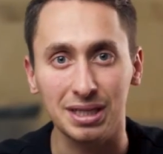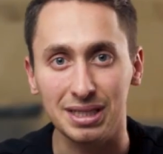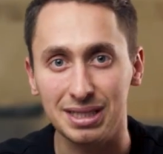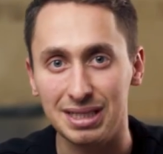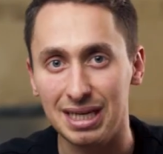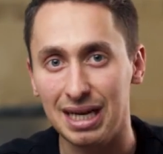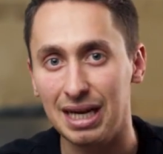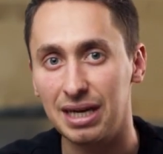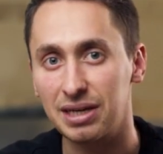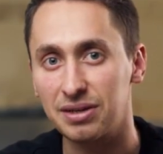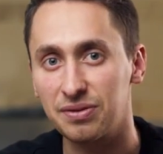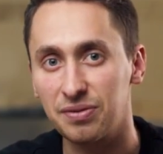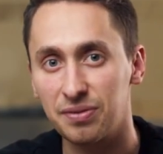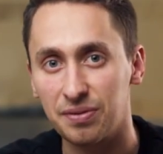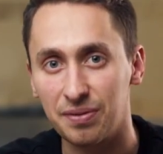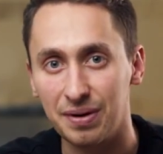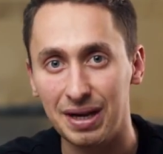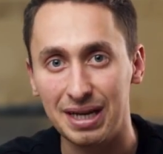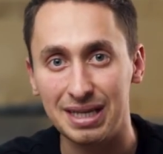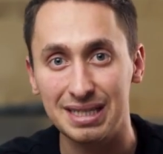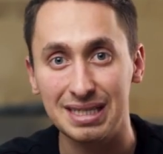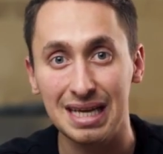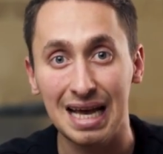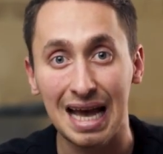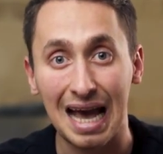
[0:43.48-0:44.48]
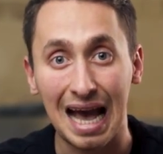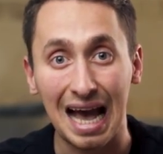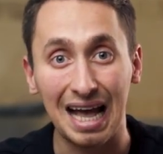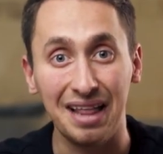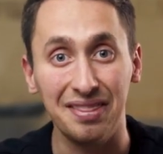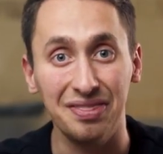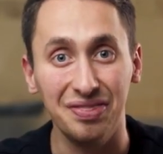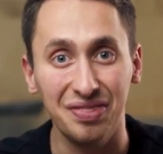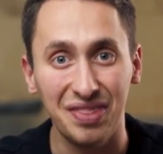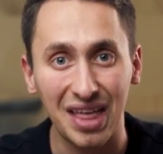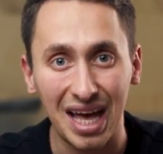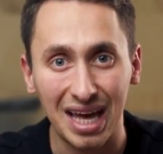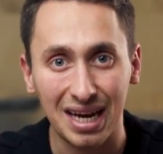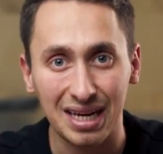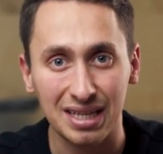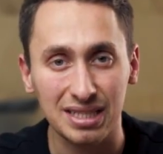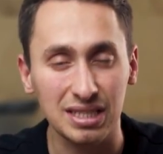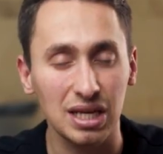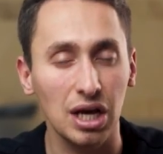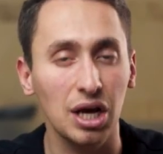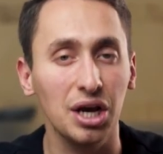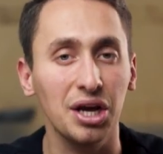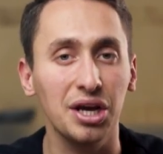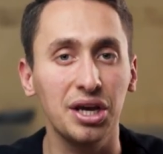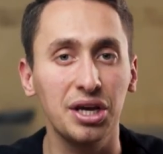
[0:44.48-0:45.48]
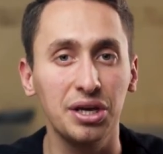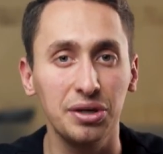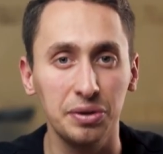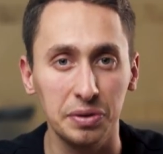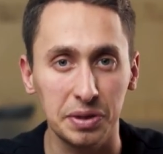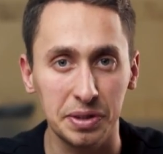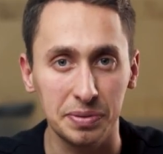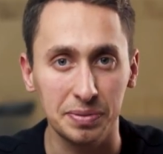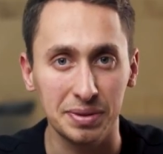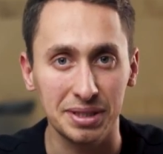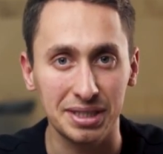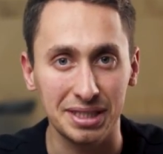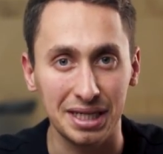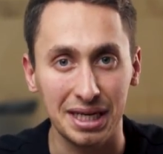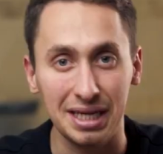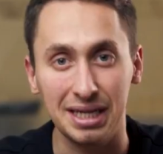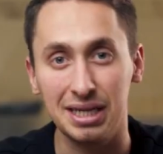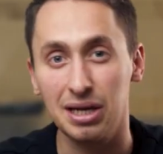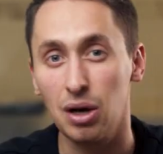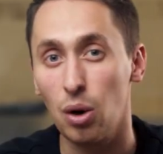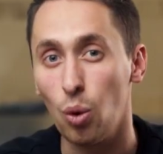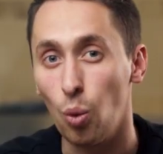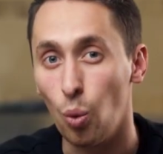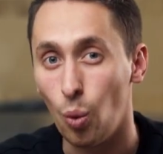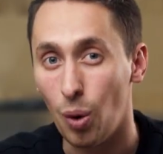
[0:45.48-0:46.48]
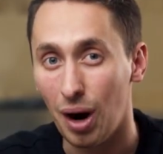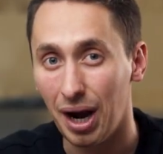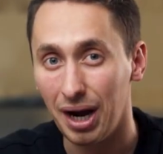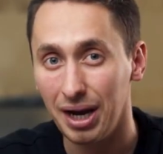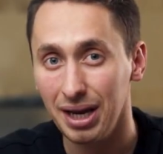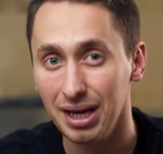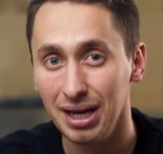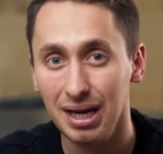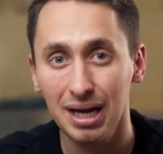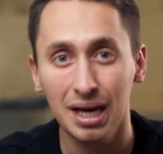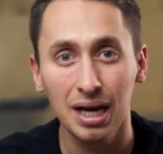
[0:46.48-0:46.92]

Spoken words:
exact phrase, and that is huge mistake. Why?